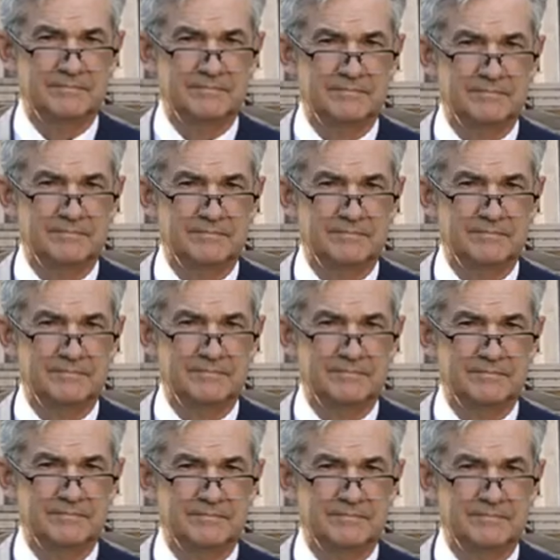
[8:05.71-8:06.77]

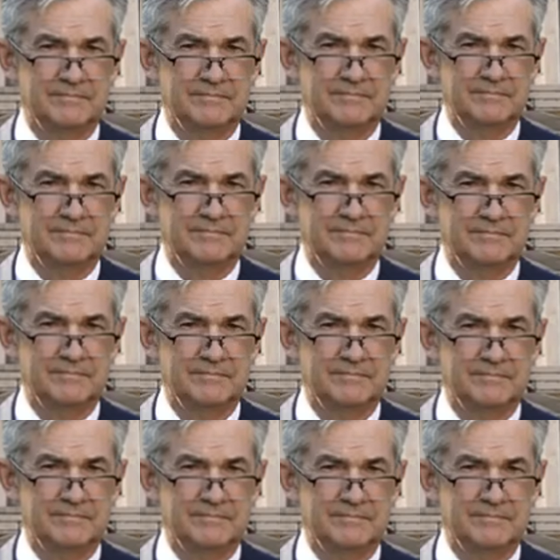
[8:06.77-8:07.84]

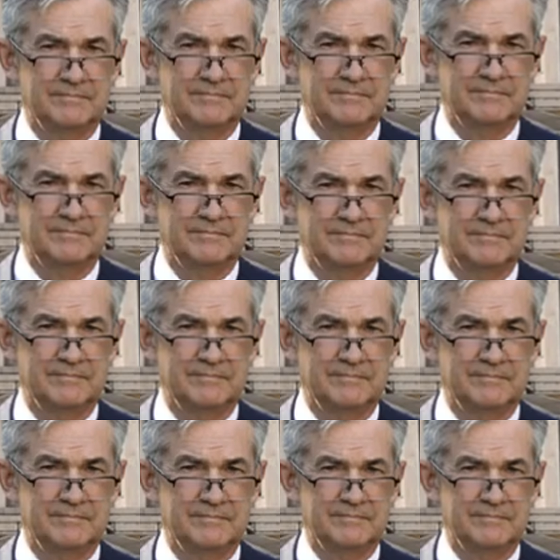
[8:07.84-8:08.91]

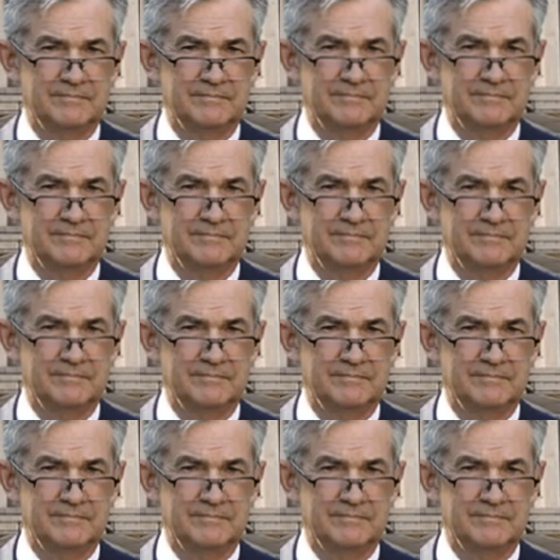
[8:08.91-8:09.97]

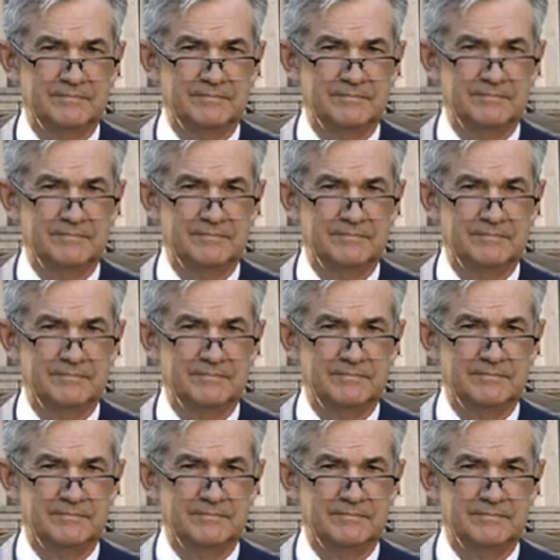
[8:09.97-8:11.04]

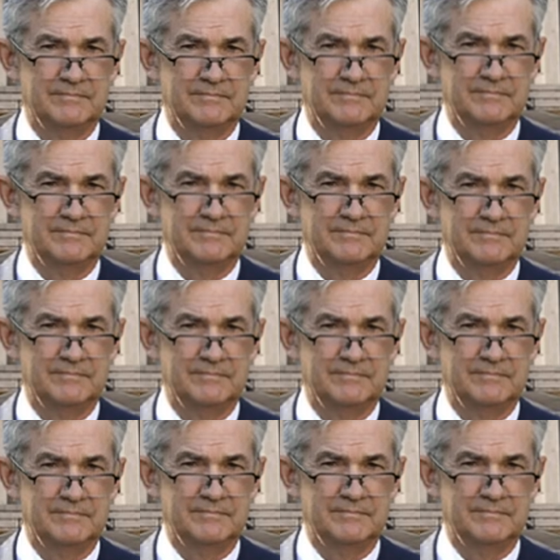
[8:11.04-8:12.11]

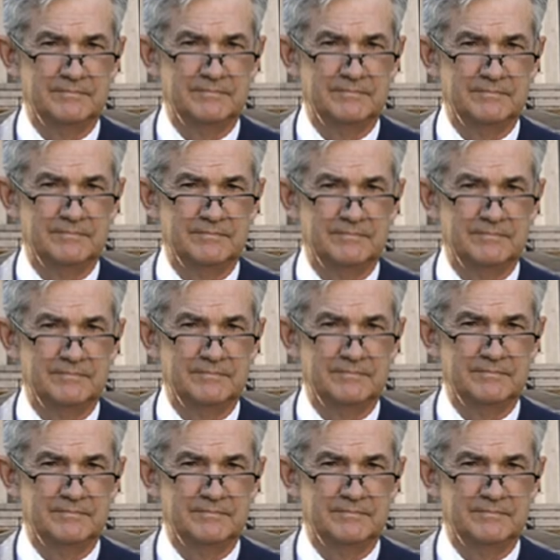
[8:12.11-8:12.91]
(silent)